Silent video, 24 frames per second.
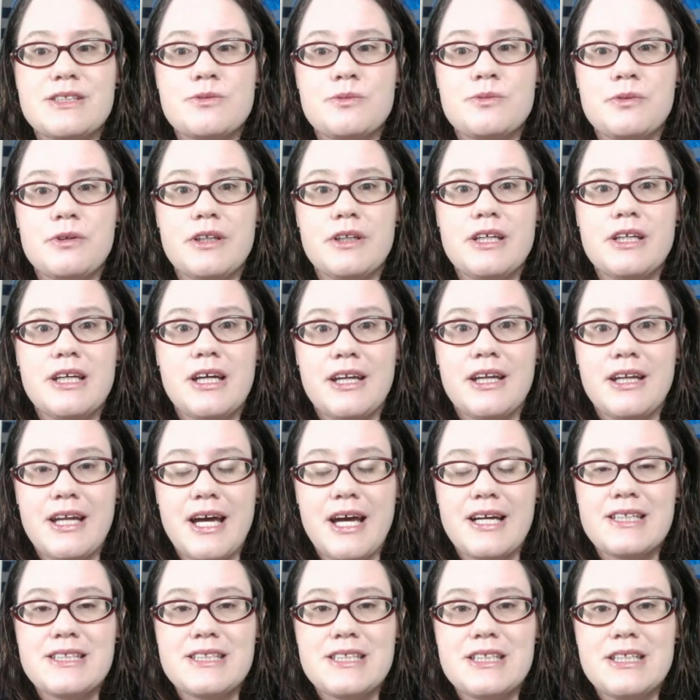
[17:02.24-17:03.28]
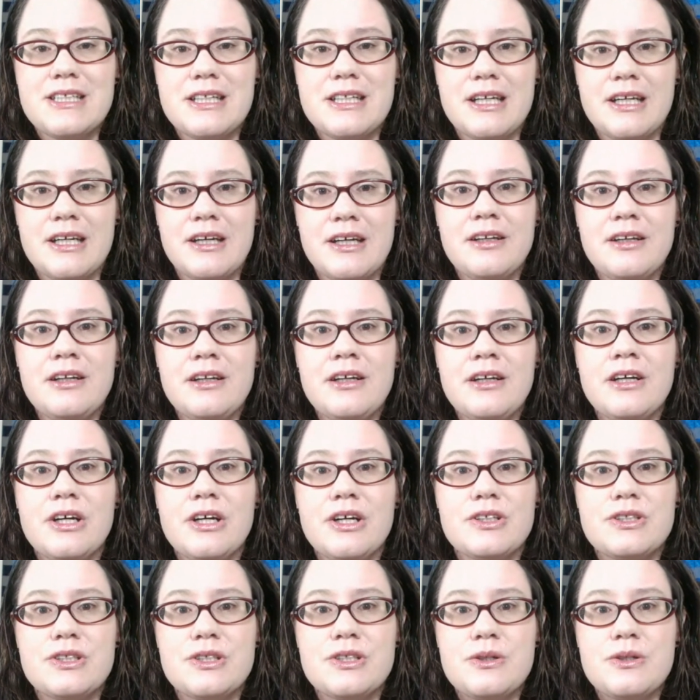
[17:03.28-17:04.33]
really connected in
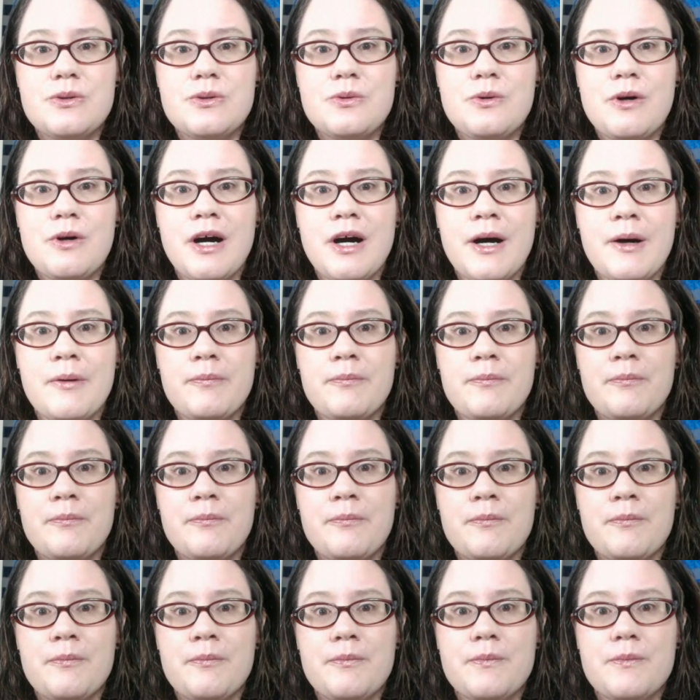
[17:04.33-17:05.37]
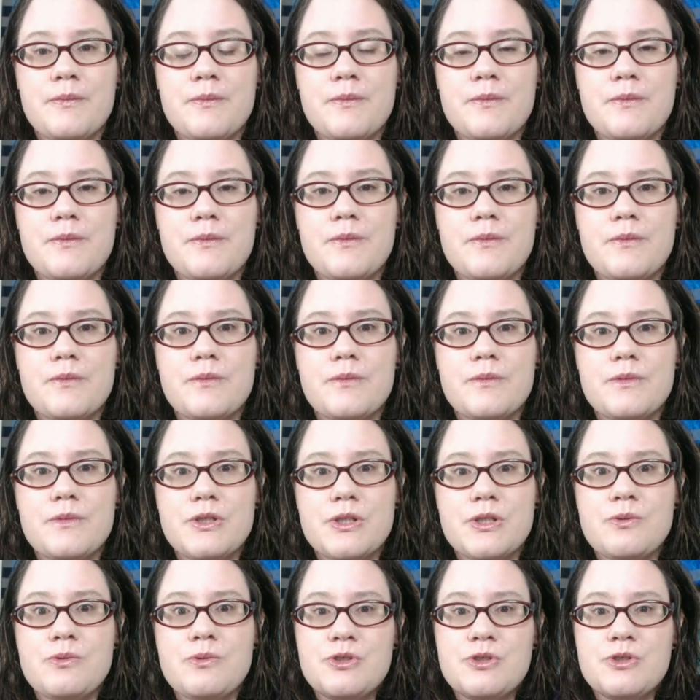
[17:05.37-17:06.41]
to
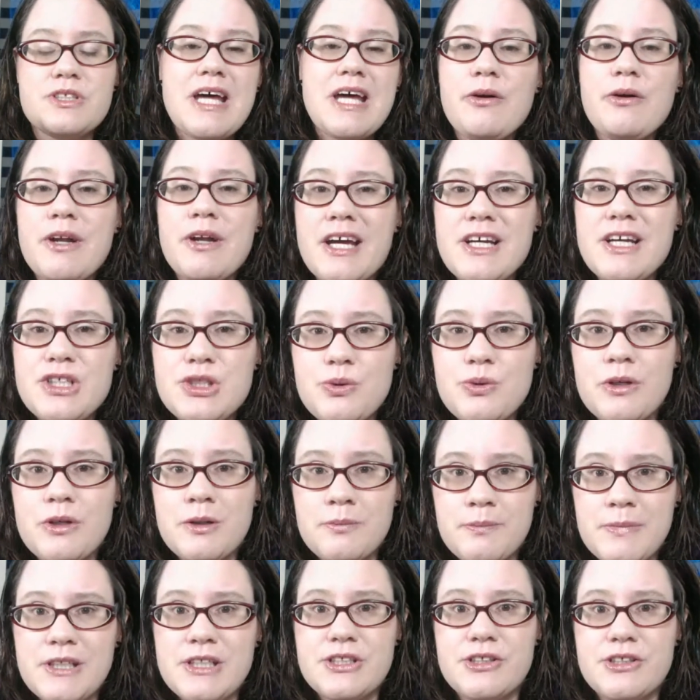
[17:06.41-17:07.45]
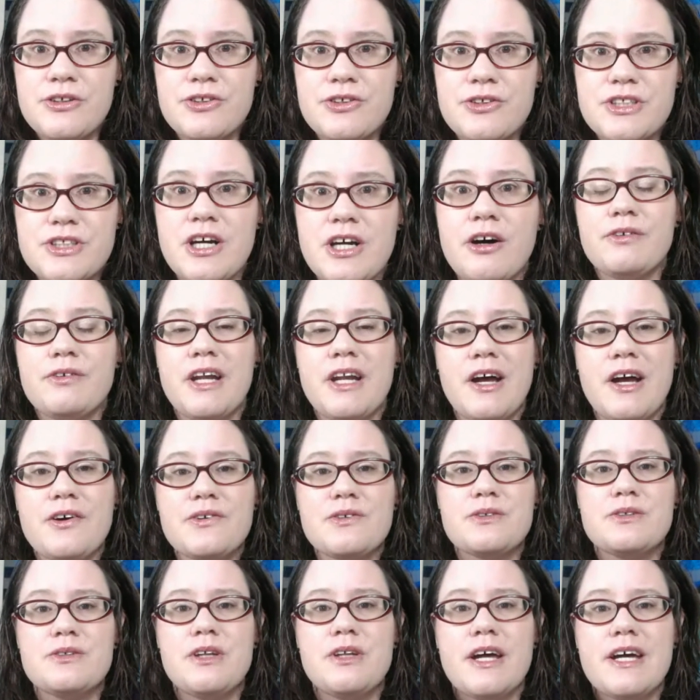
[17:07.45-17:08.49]
just how nice you want to be to yourself, and
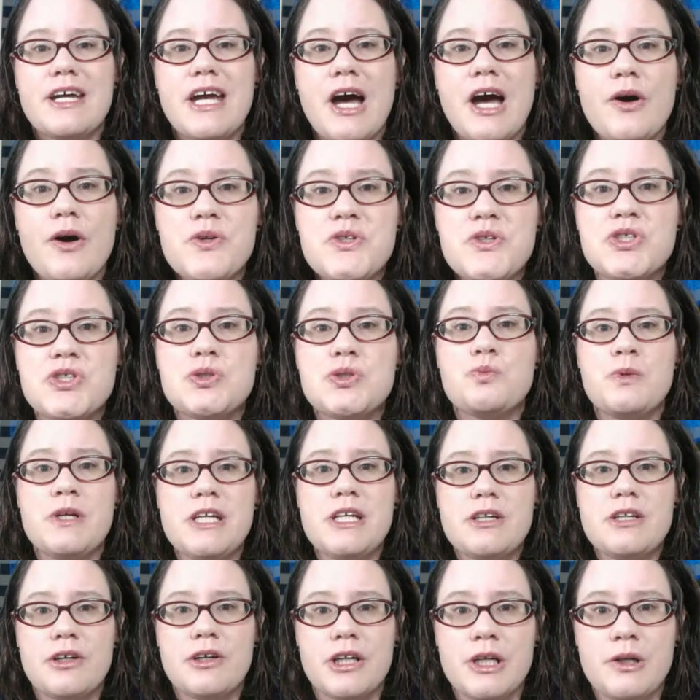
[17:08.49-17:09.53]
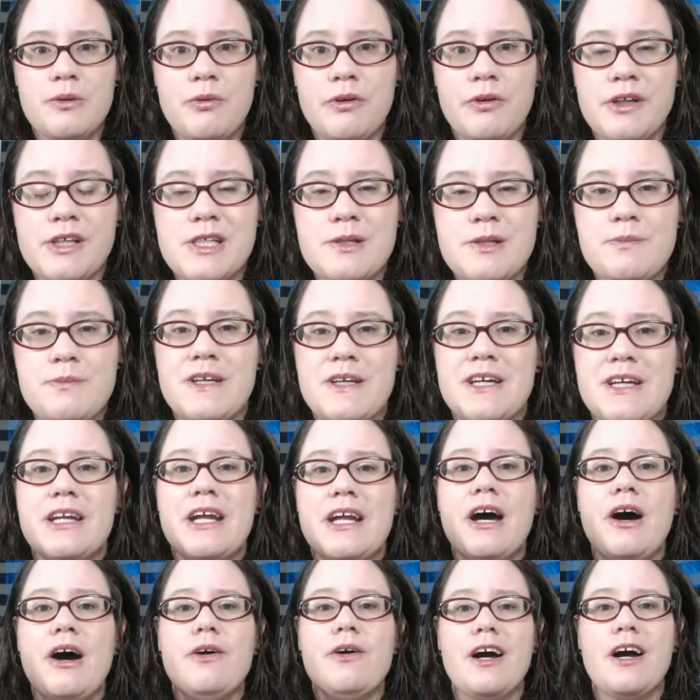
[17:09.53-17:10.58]
how sweet are you willing to be, and
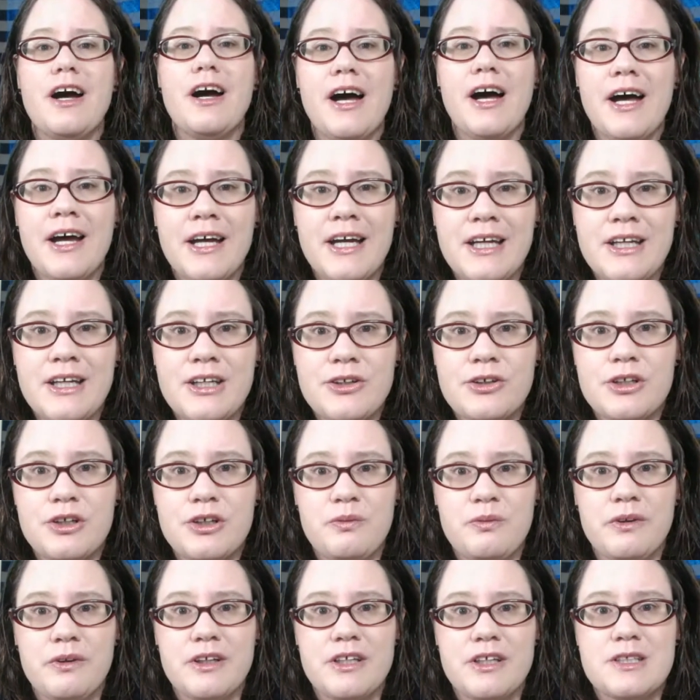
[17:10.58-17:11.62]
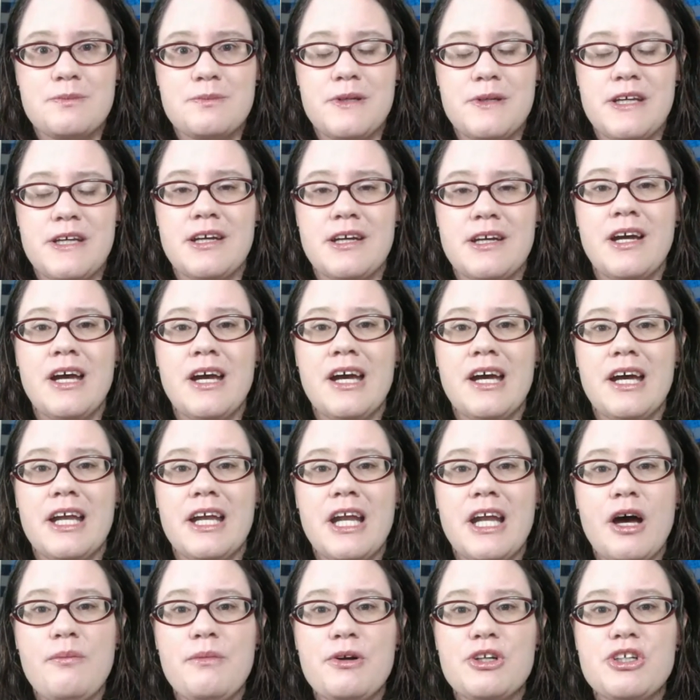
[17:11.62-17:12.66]
how kind are you willing to be,
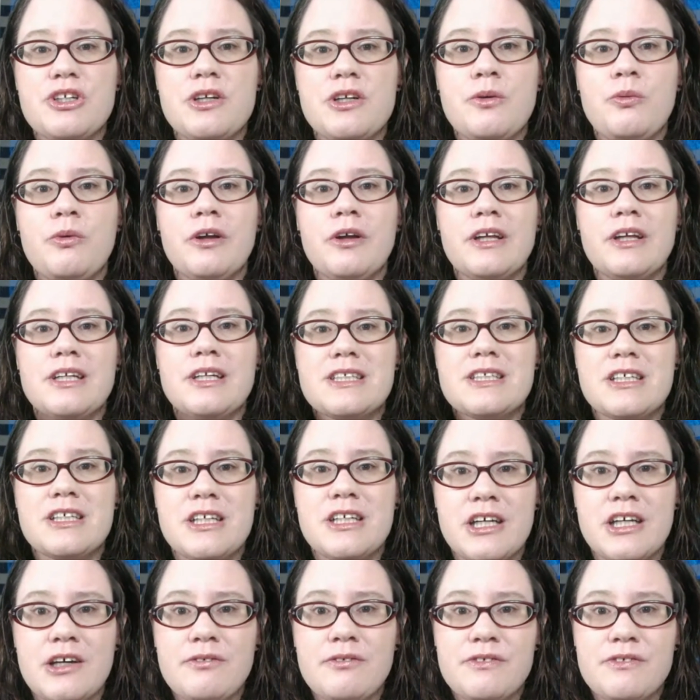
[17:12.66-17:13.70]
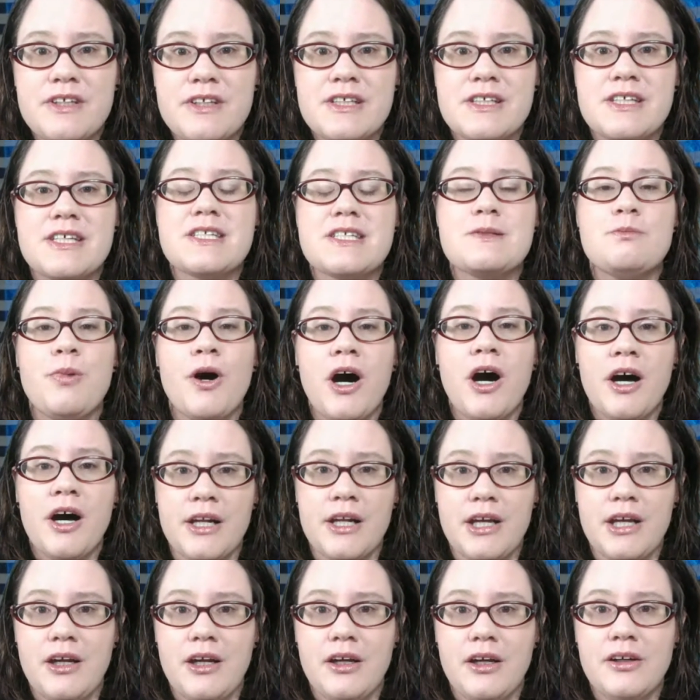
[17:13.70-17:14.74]
and how much are you willing to give to this
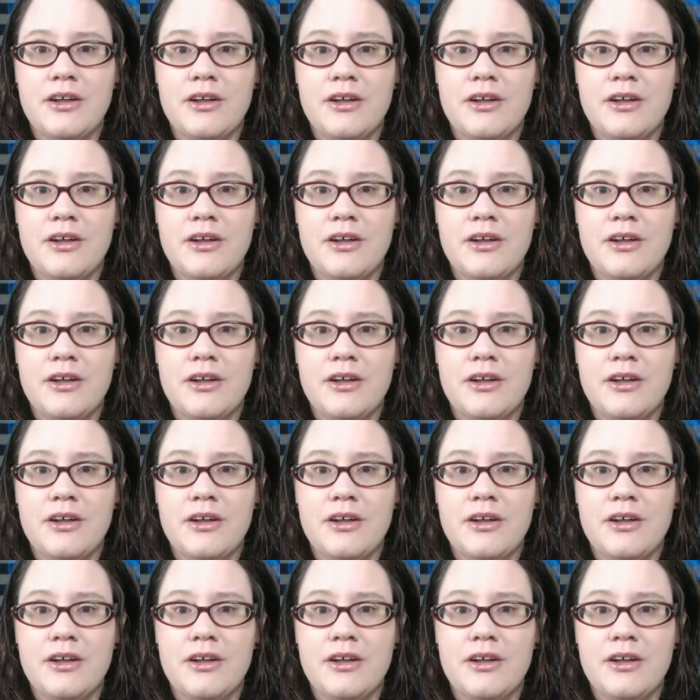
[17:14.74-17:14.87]
body.